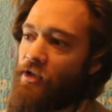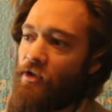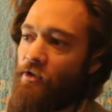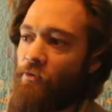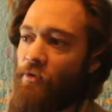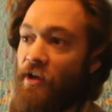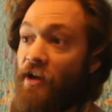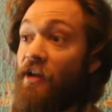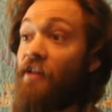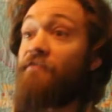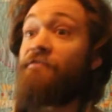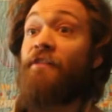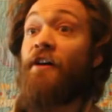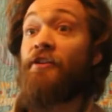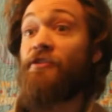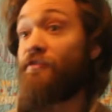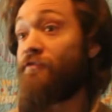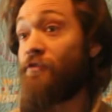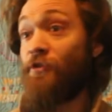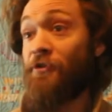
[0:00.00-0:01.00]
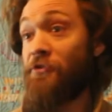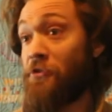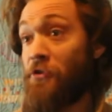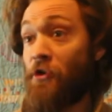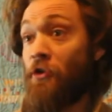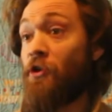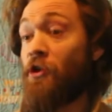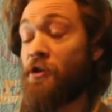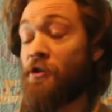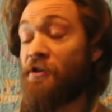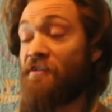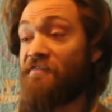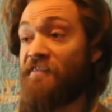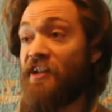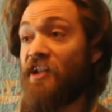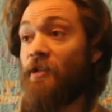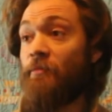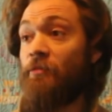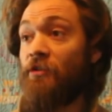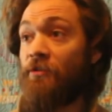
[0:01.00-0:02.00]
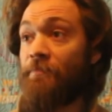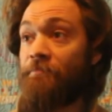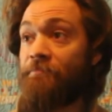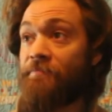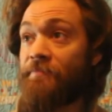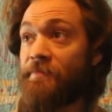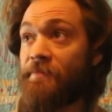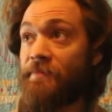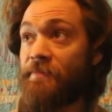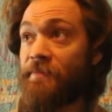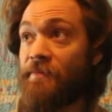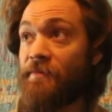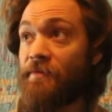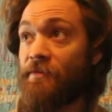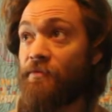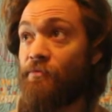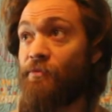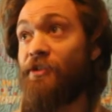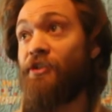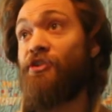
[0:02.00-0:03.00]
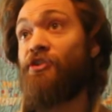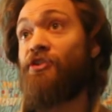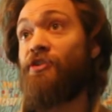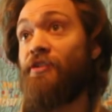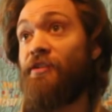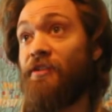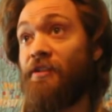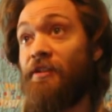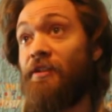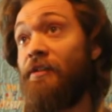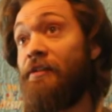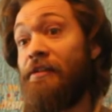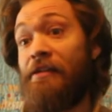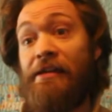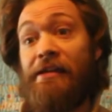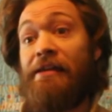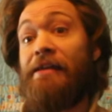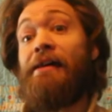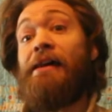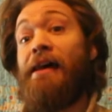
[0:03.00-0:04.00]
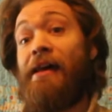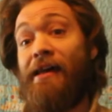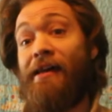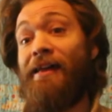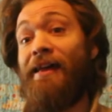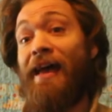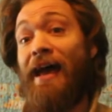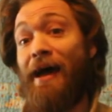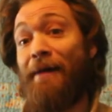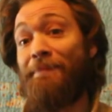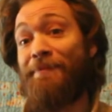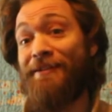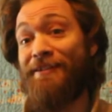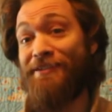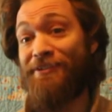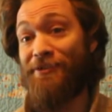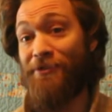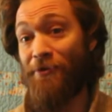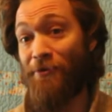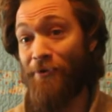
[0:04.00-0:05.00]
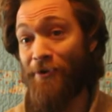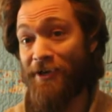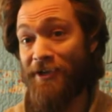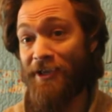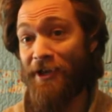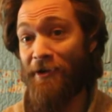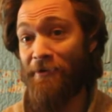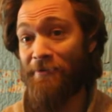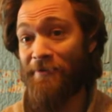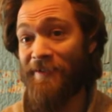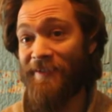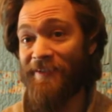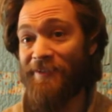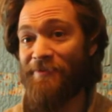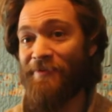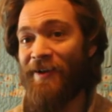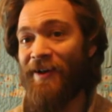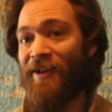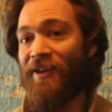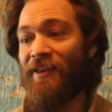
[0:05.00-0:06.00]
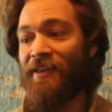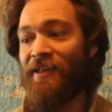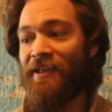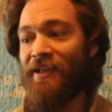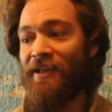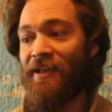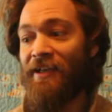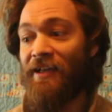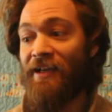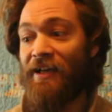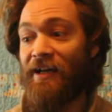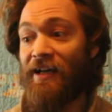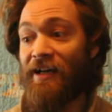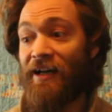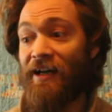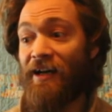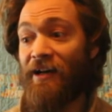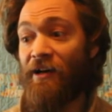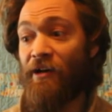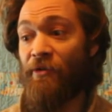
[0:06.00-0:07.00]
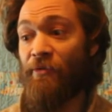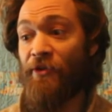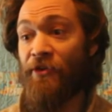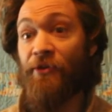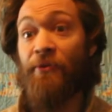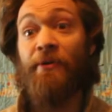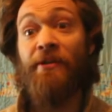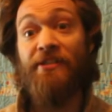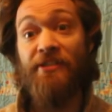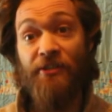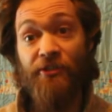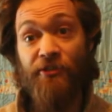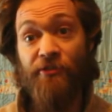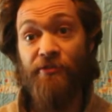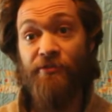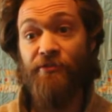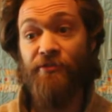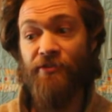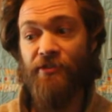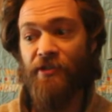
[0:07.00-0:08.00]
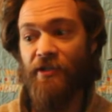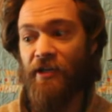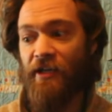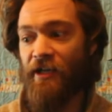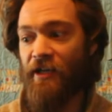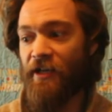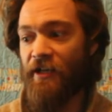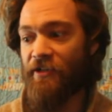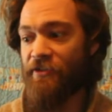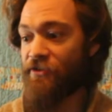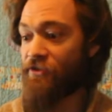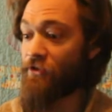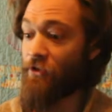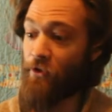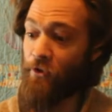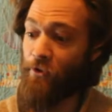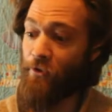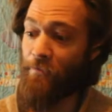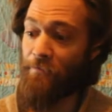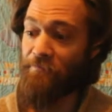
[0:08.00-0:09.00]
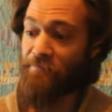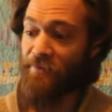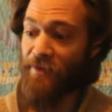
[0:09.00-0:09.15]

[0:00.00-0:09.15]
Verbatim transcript: when fossil fuels are no longer available, which happens to work out really well uh, with the recent news. Uh, so